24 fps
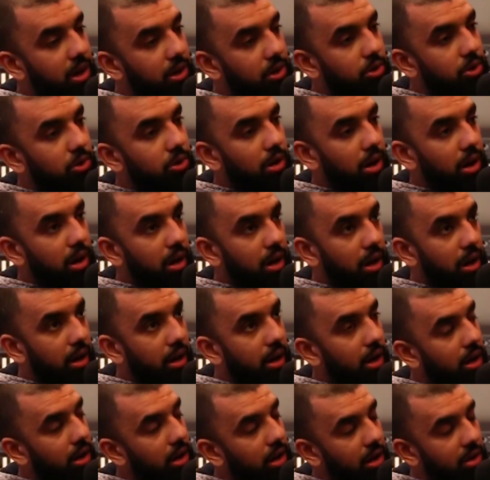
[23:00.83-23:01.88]
I know. I
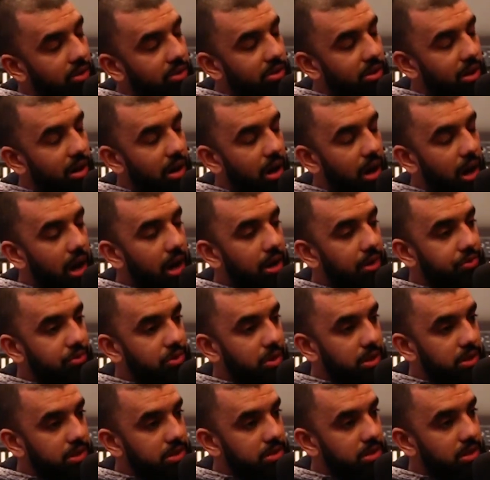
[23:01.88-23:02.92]
have to
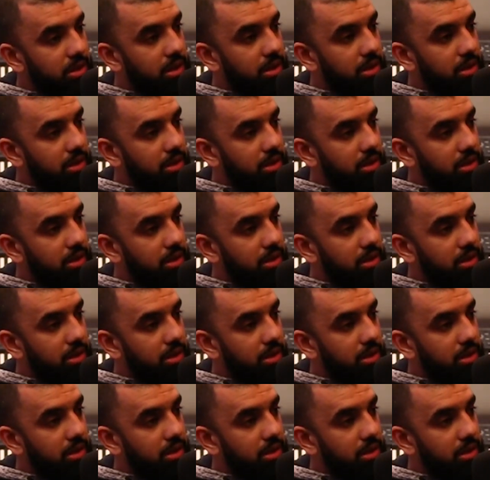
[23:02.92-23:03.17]
understand